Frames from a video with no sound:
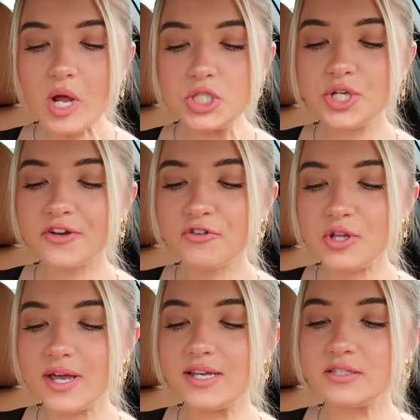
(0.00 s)

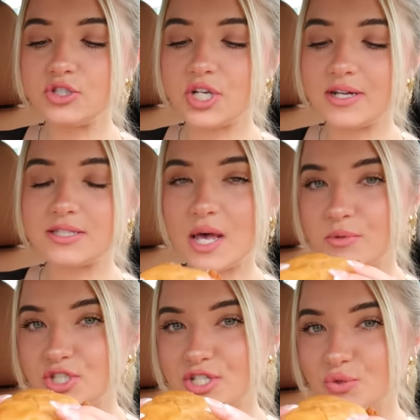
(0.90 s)
Chick-fil-A's chicken
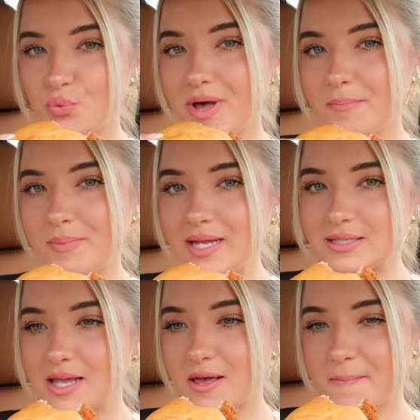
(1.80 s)
sandwiches. What
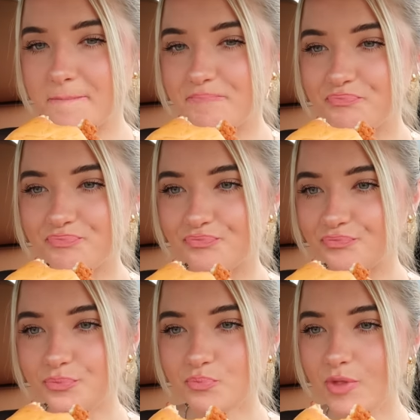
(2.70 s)
beats it?
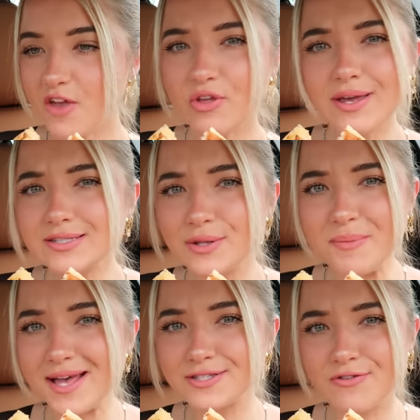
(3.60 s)
I feel like it's the
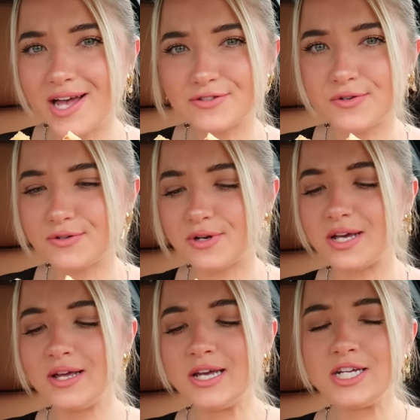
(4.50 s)
best fast food
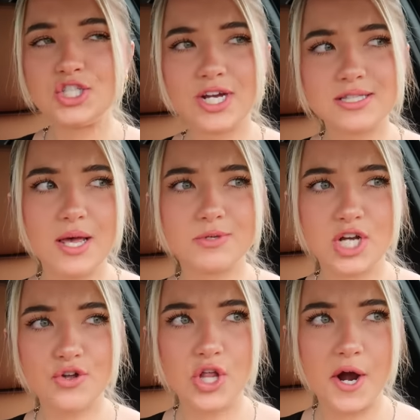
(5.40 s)
chicken sandwich
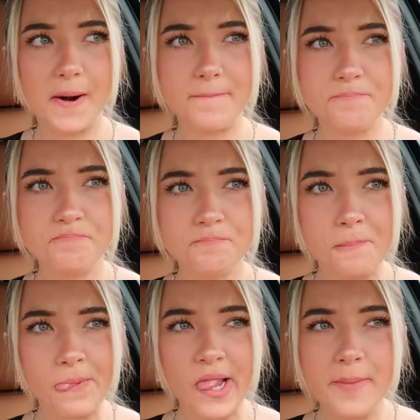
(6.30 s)
out there.
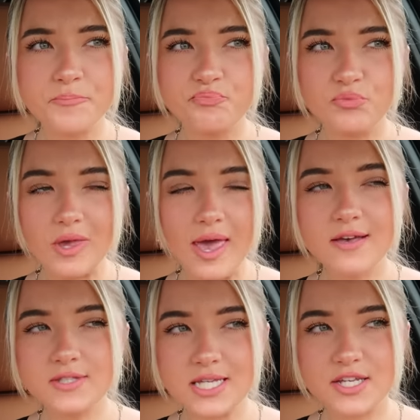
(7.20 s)

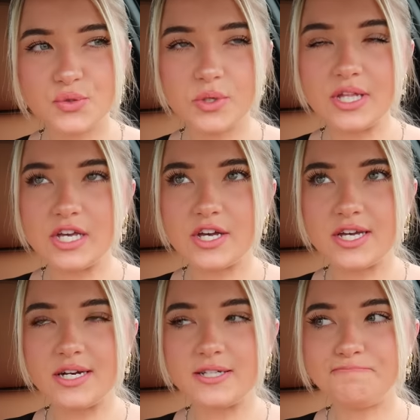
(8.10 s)
KFC is really
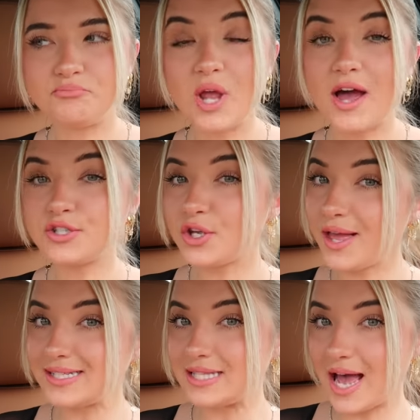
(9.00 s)
good. I also
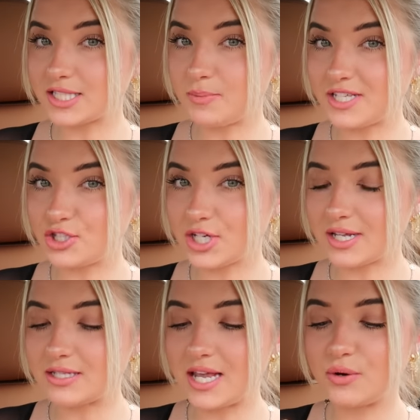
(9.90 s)
like Zaxby's
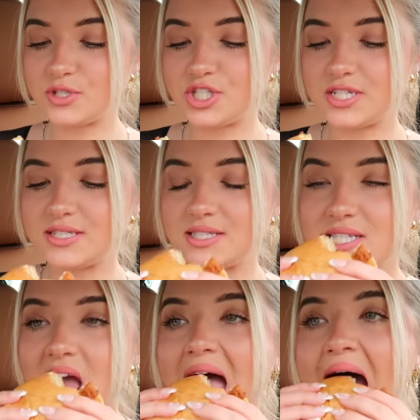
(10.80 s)
chicken sandwiches.